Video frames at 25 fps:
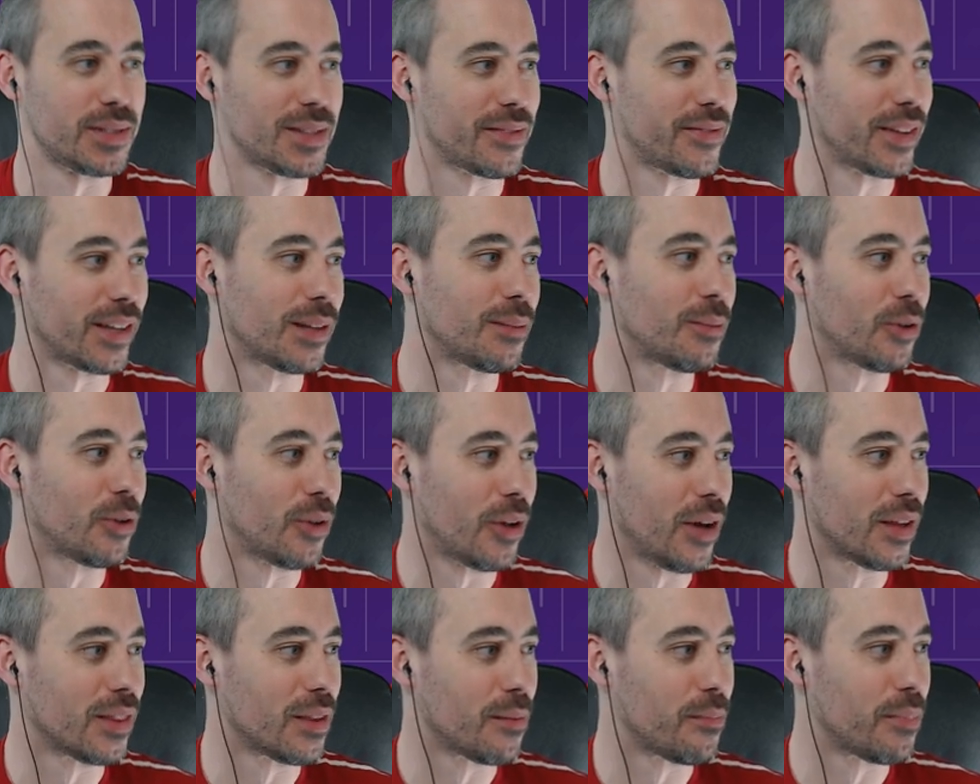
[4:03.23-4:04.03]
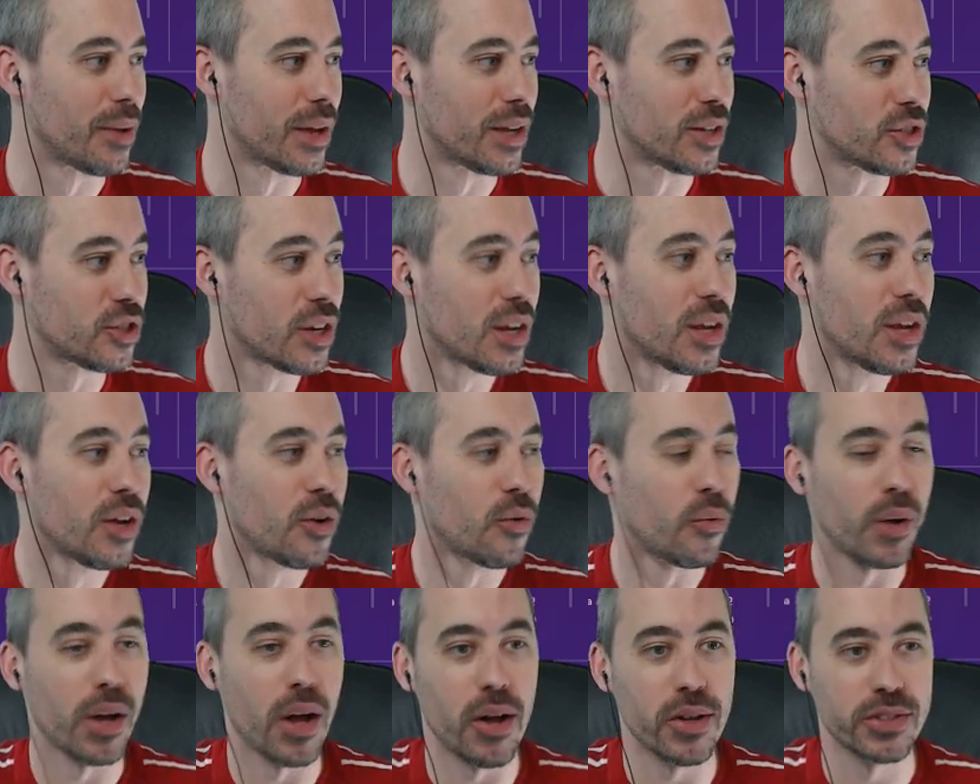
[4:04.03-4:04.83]
available on the bench.
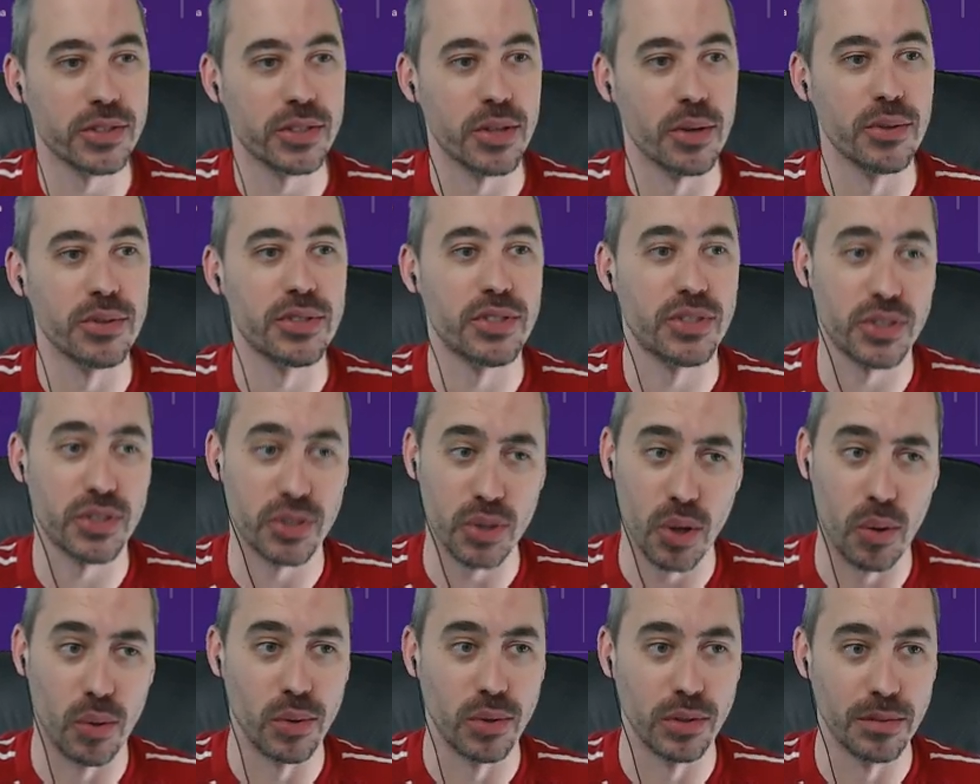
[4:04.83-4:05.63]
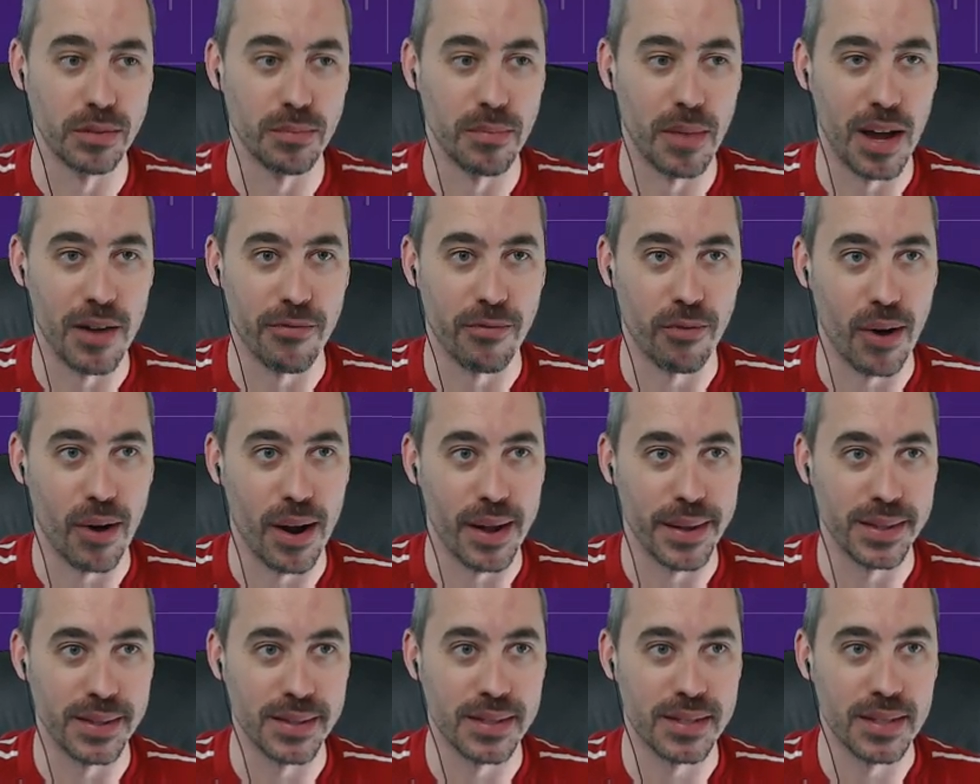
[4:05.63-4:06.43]
We also sold, my
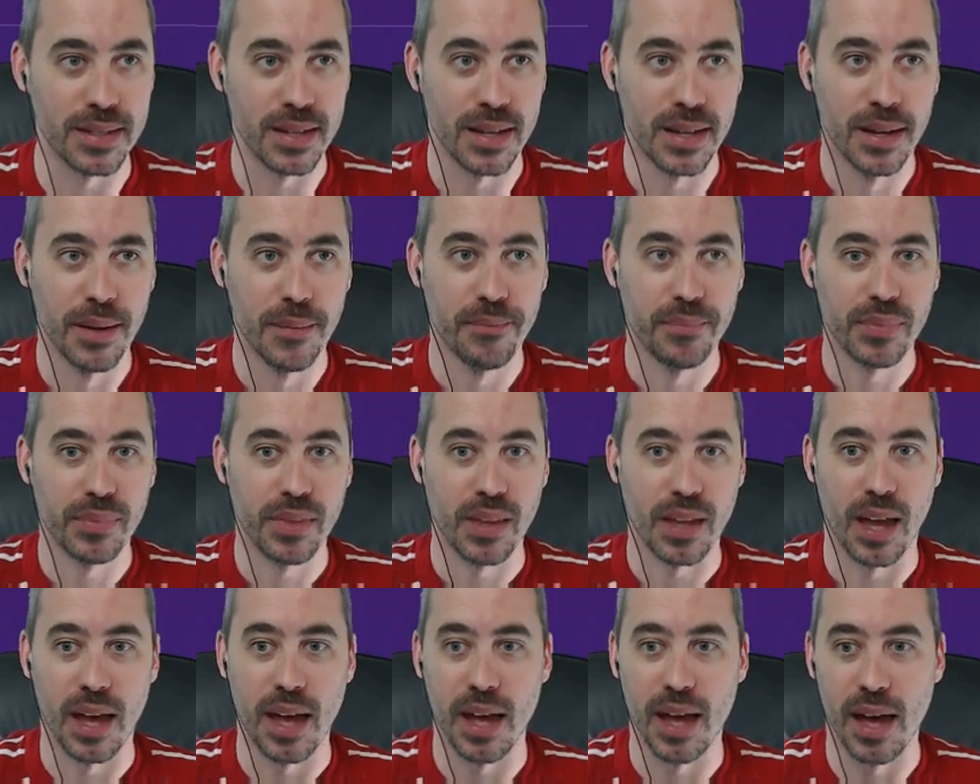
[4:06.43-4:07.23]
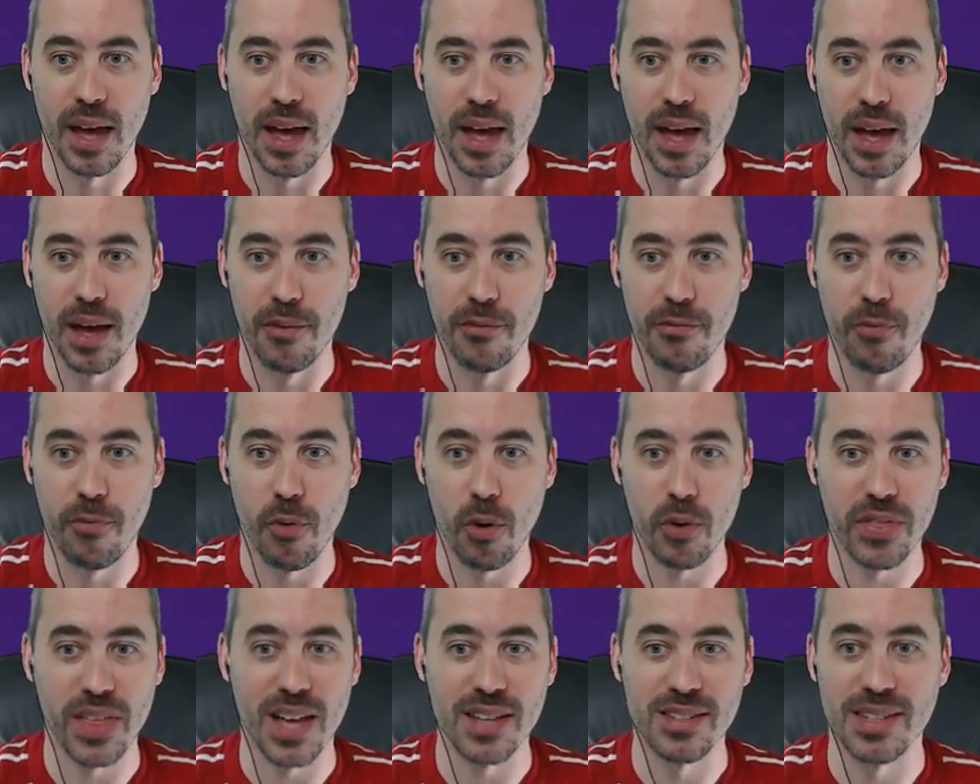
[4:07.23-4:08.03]
friends, uh,
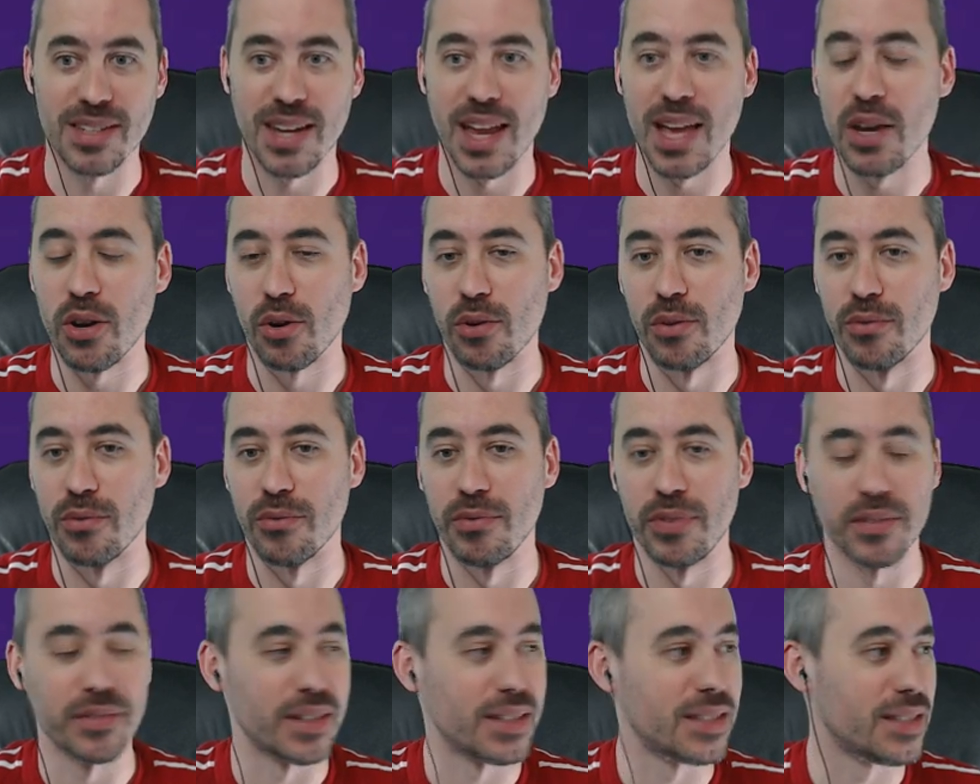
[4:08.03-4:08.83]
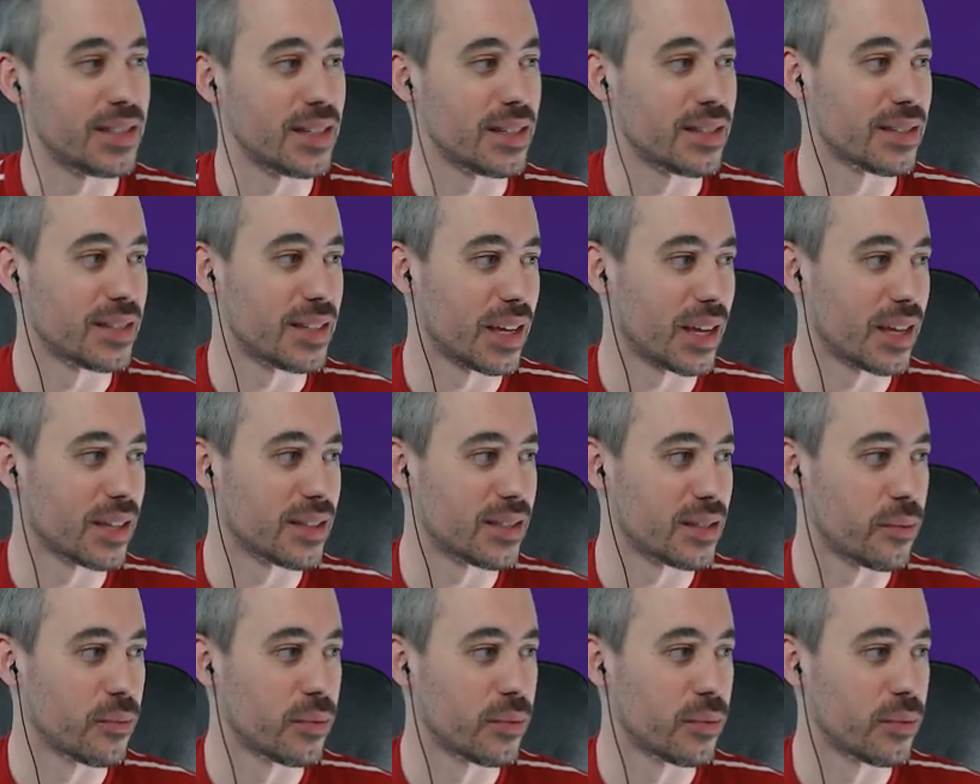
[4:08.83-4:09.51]
4,850 season tickets.